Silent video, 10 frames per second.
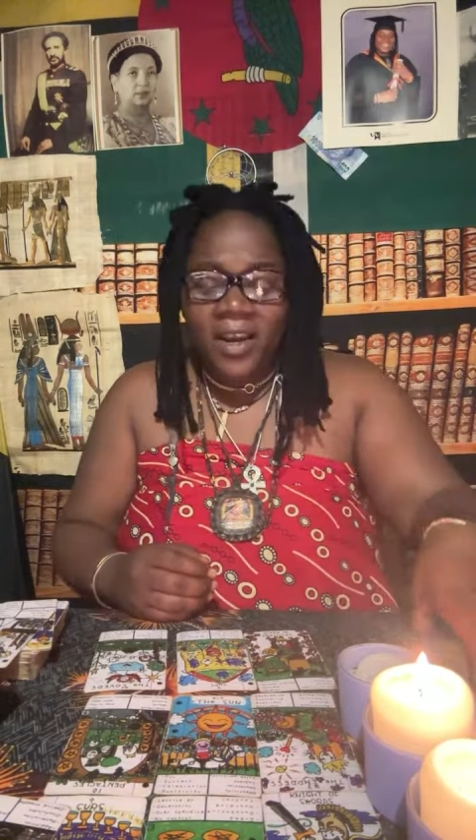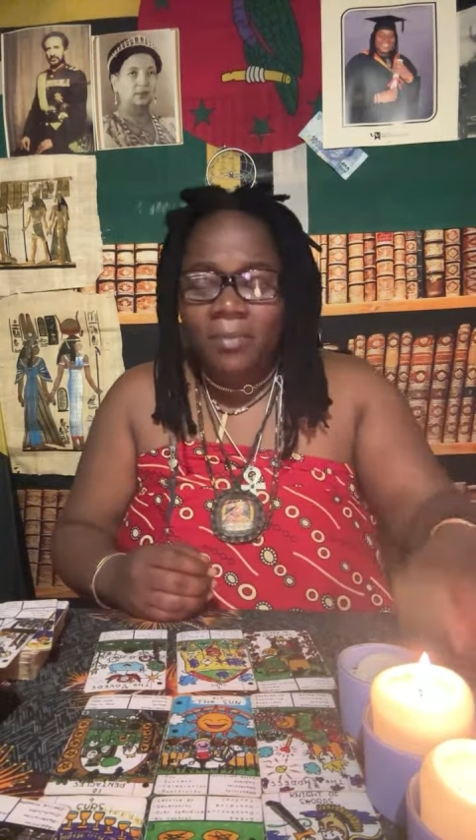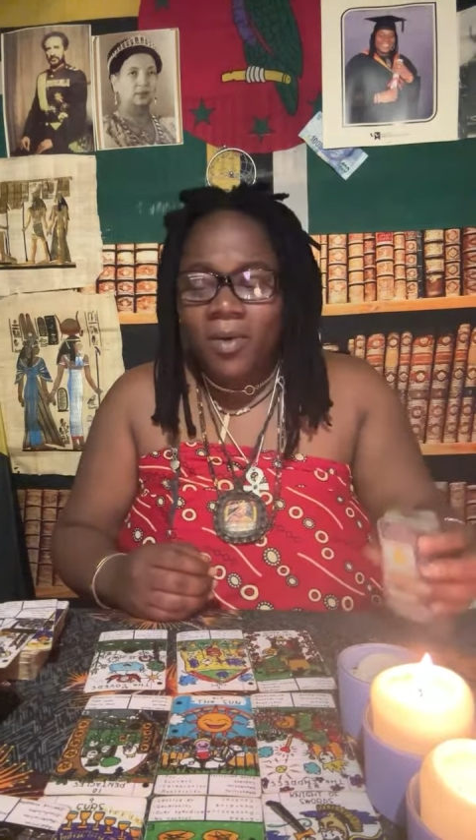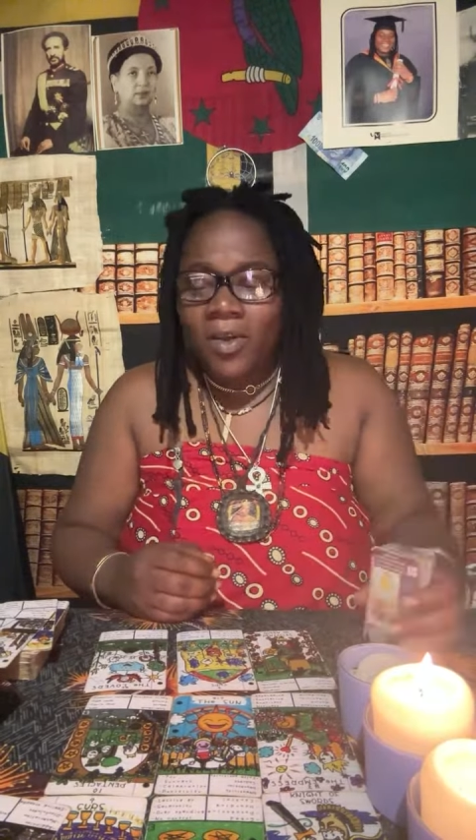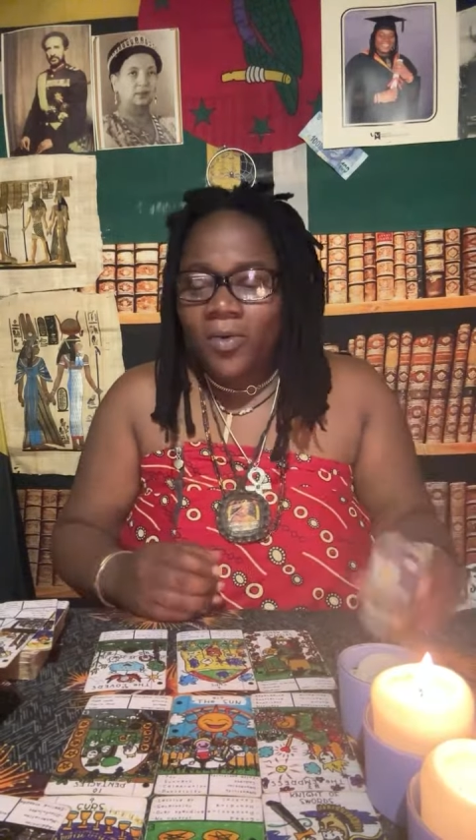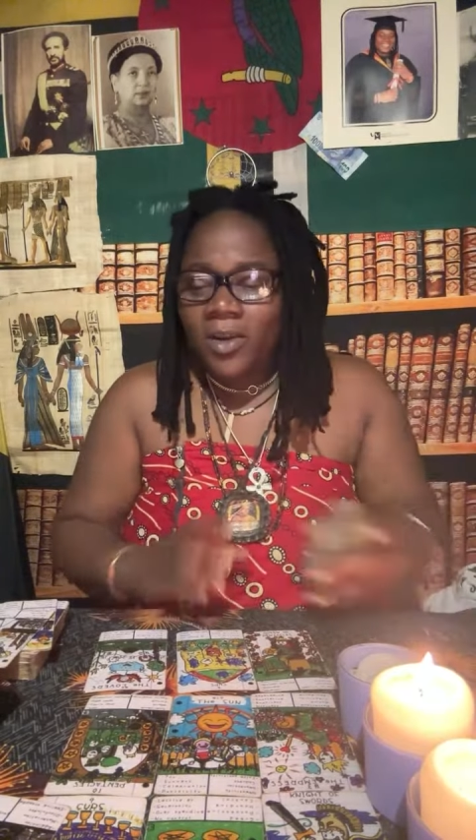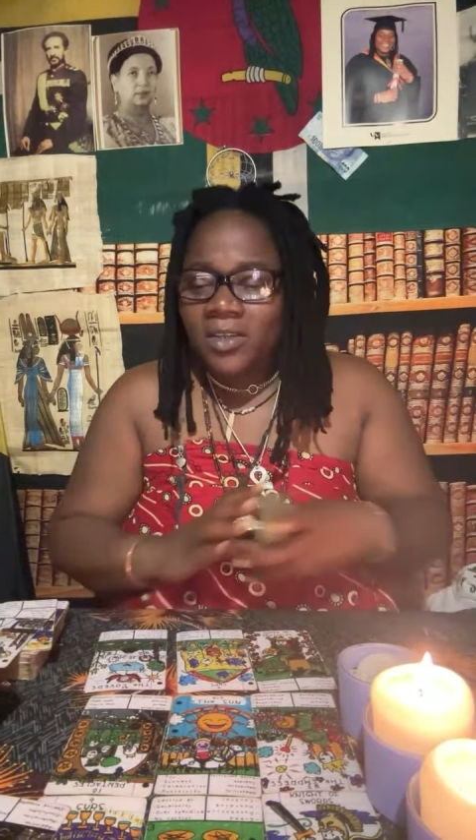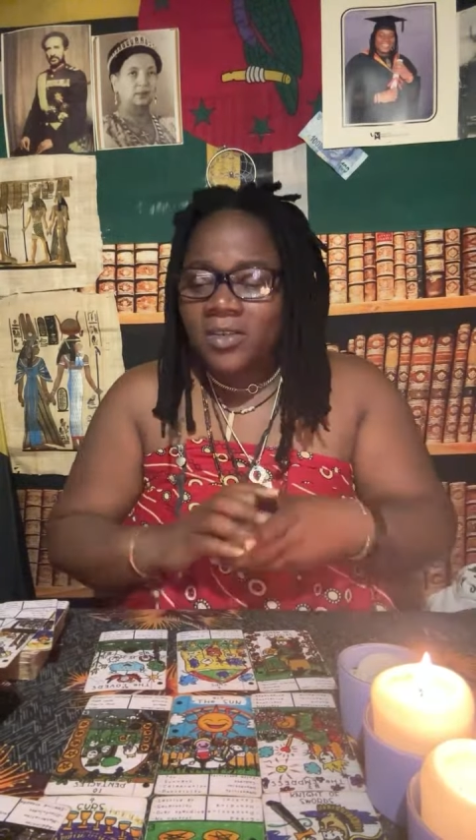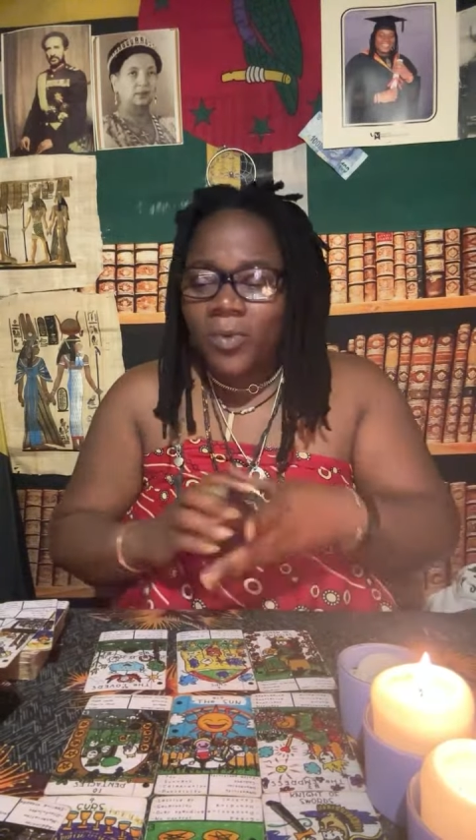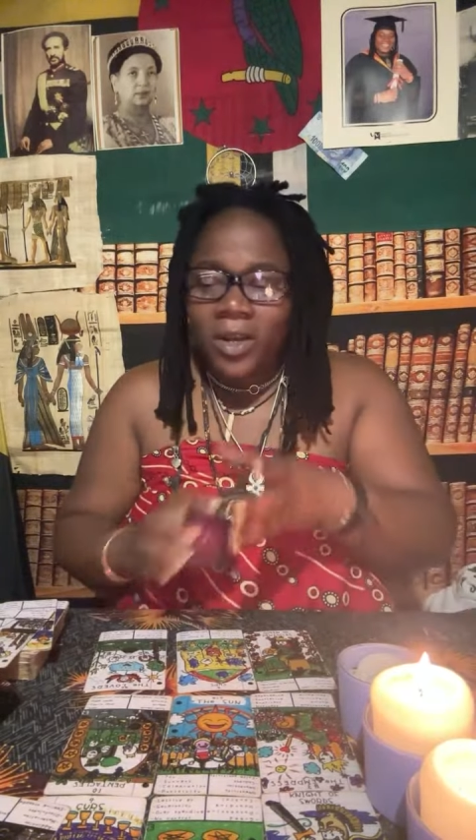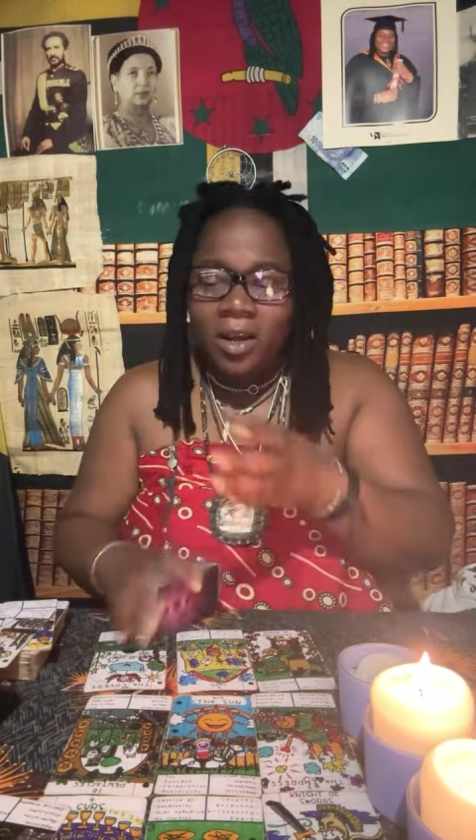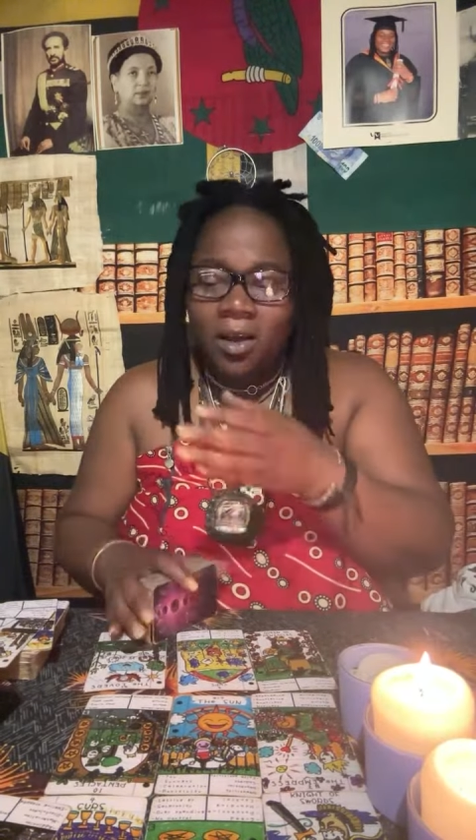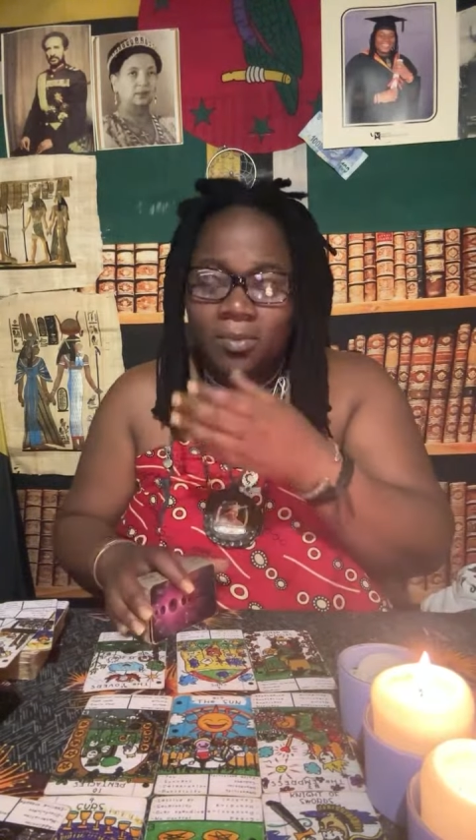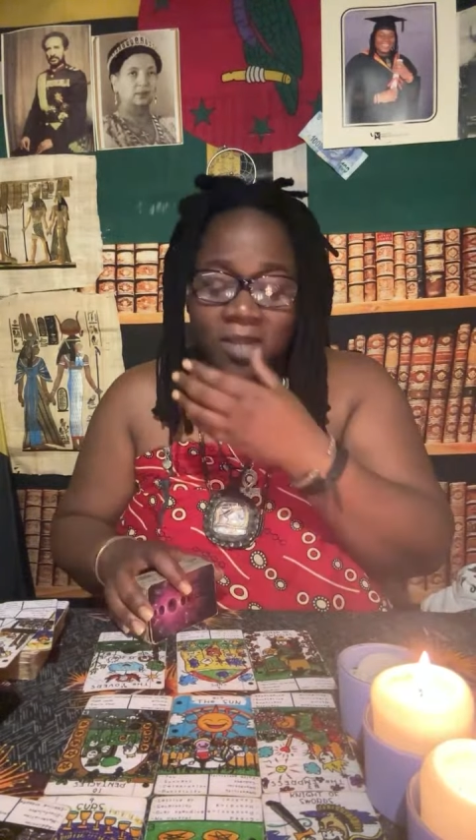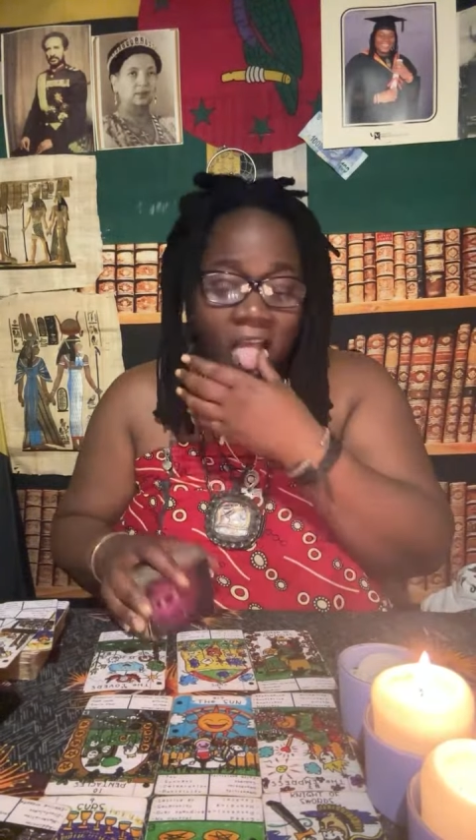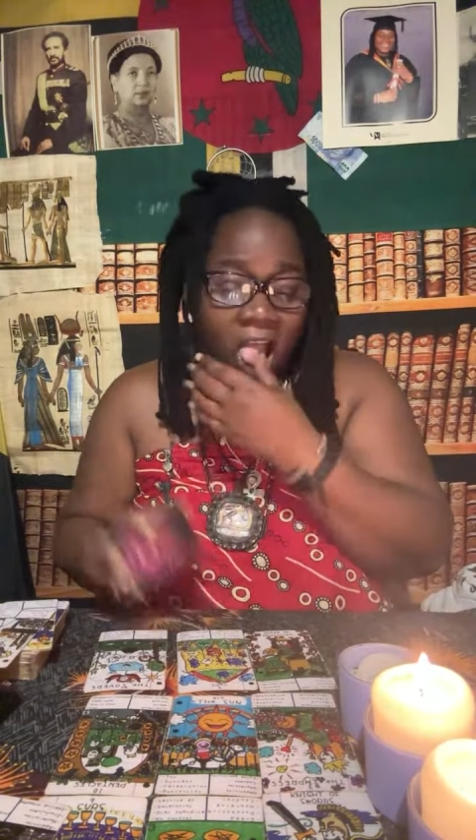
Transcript: about you, this Queen of Cups?